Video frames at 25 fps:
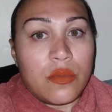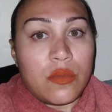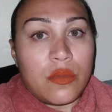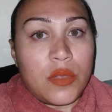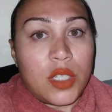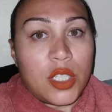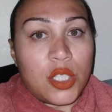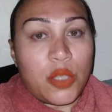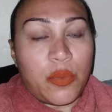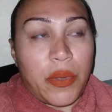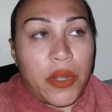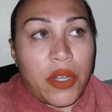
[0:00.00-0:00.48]

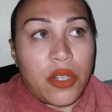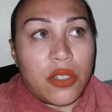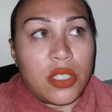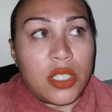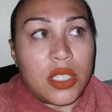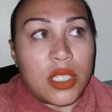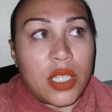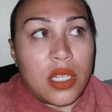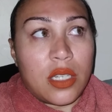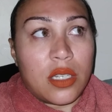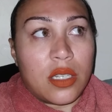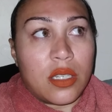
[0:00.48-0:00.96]
this
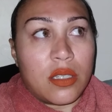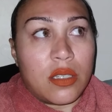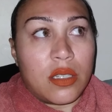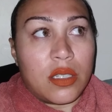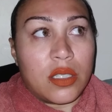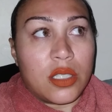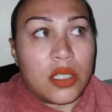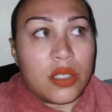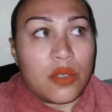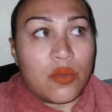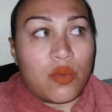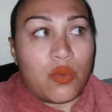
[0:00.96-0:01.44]
person
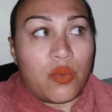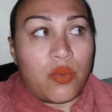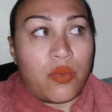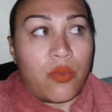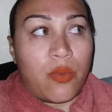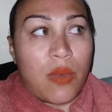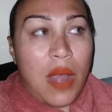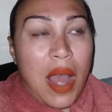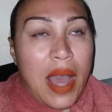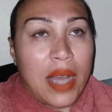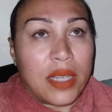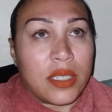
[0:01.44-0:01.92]
is
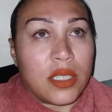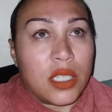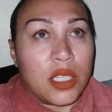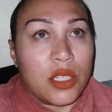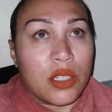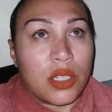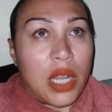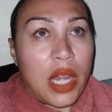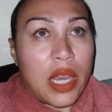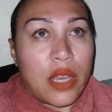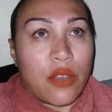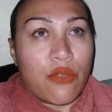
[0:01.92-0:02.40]

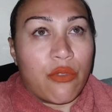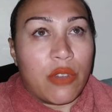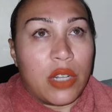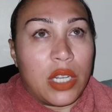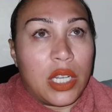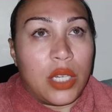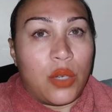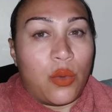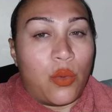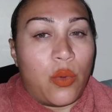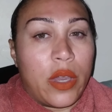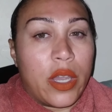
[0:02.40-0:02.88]
acting like
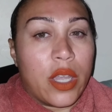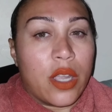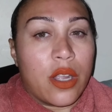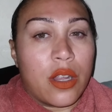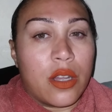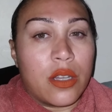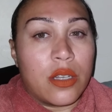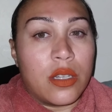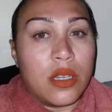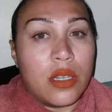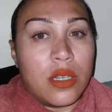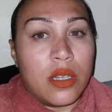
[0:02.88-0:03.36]
really
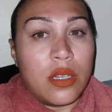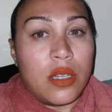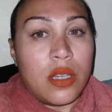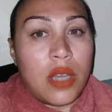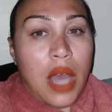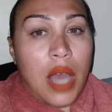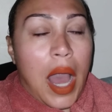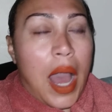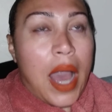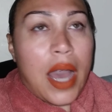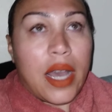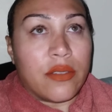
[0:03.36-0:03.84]
weird.
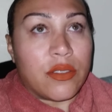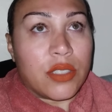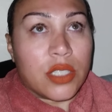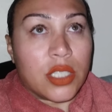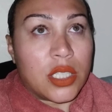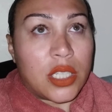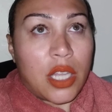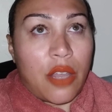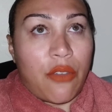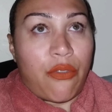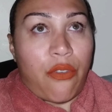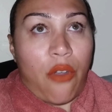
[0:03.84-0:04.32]
I have to
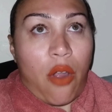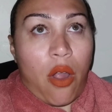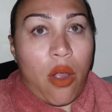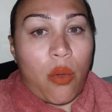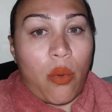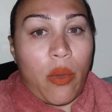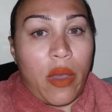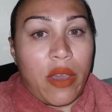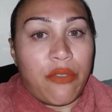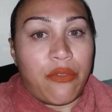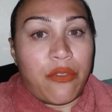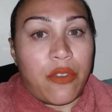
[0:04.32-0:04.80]
stay far
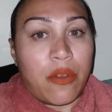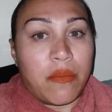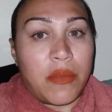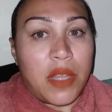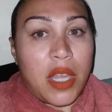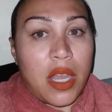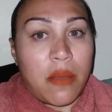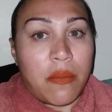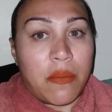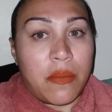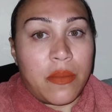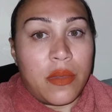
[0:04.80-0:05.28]
away from
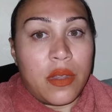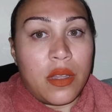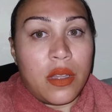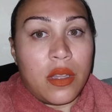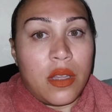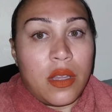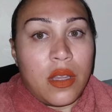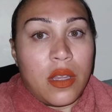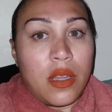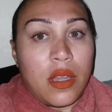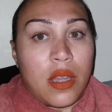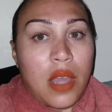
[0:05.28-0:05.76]
them."
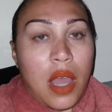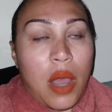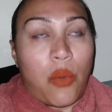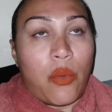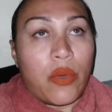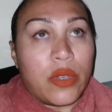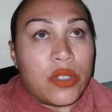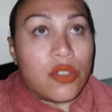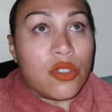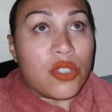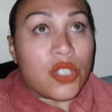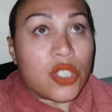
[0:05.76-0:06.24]
And
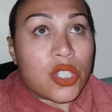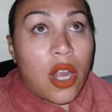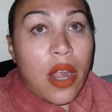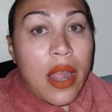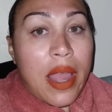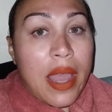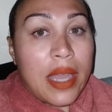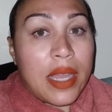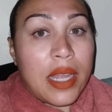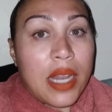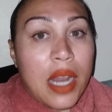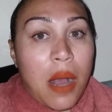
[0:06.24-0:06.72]
when you start
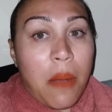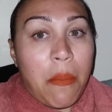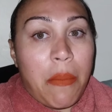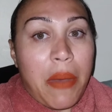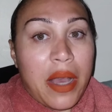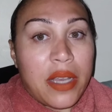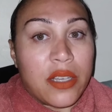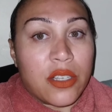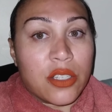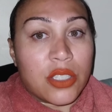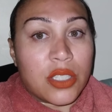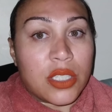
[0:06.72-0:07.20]
hanging out
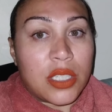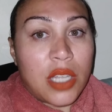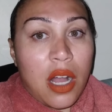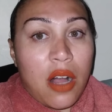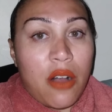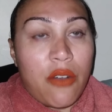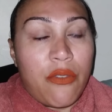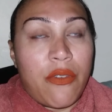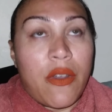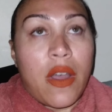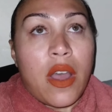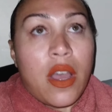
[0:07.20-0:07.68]
by
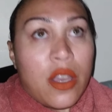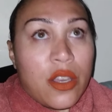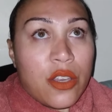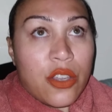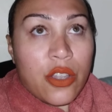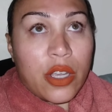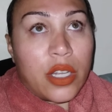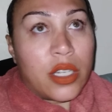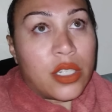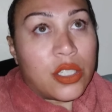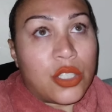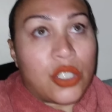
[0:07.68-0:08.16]
yourself,
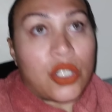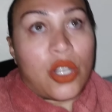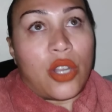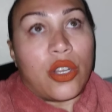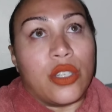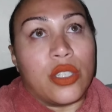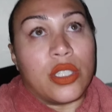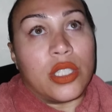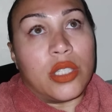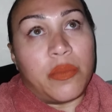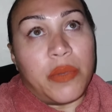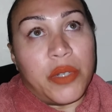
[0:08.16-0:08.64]
you're going to start
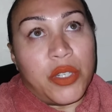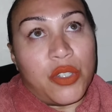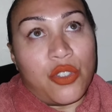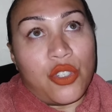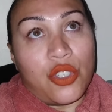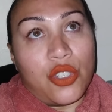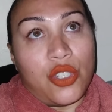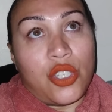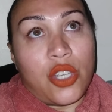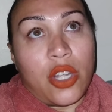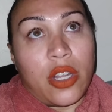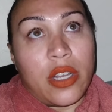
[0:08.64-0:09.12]
your
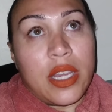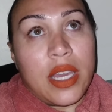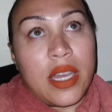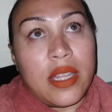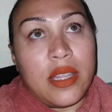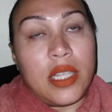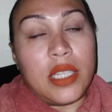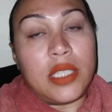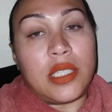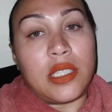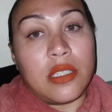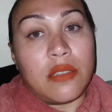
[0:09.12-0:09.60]
spiritual journey.
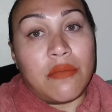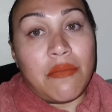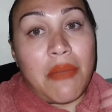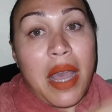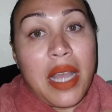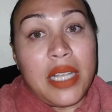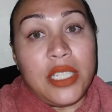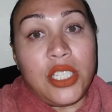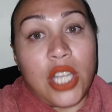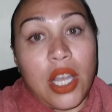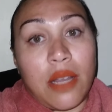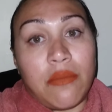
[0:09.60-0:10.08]
And this is
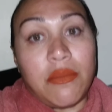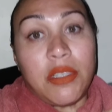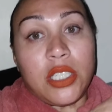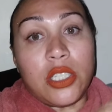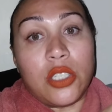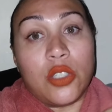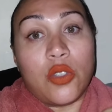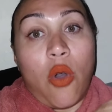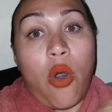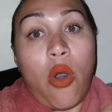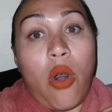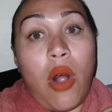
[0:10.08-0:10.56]
my job. This
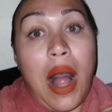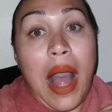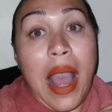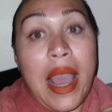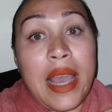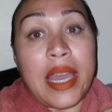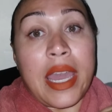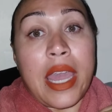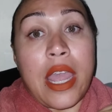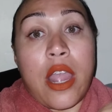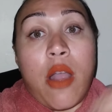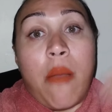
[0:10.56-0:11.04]
is all I
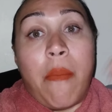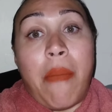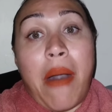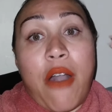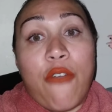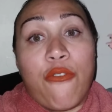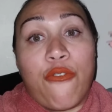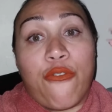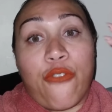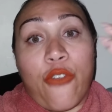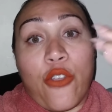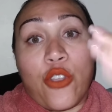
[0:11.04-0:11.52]
care
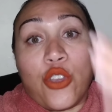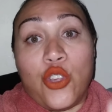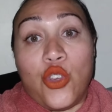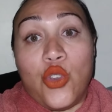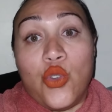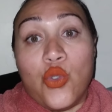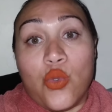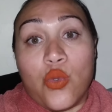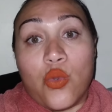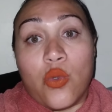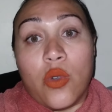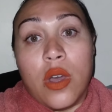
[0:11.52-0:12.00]
about for
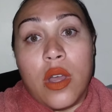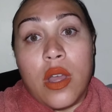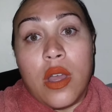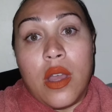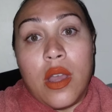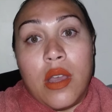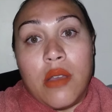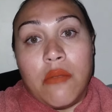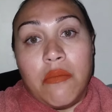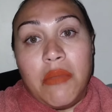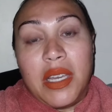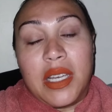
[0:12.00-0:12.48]
you,
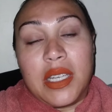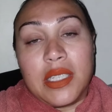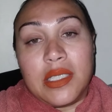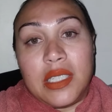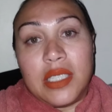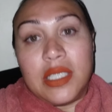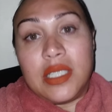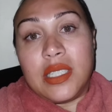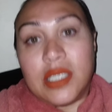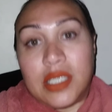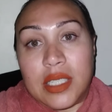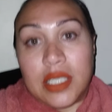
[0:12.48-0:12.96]
because
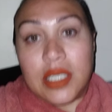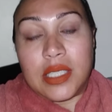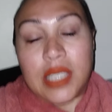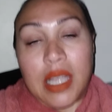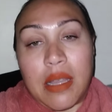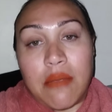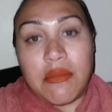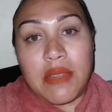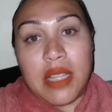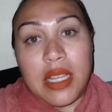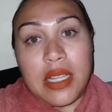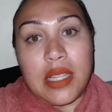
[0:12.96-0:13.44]
this is the
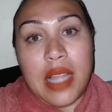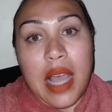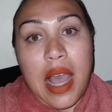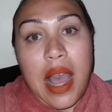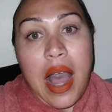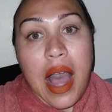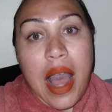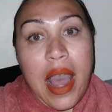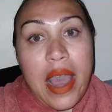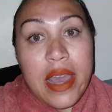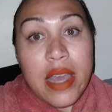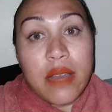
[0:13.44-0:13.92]
same thing that
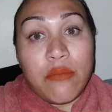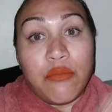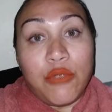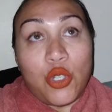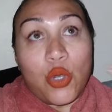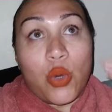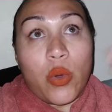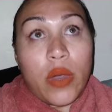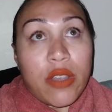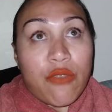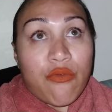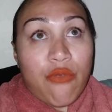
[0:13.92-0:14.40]
I am
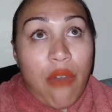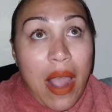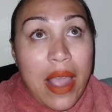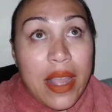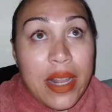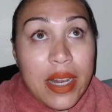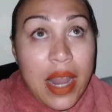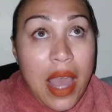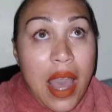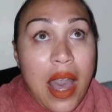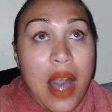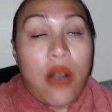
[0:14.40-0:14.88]
doing
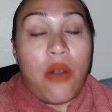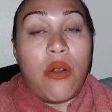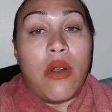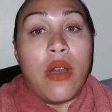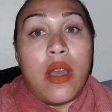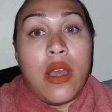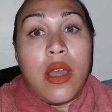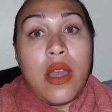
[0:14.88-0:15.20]
right now.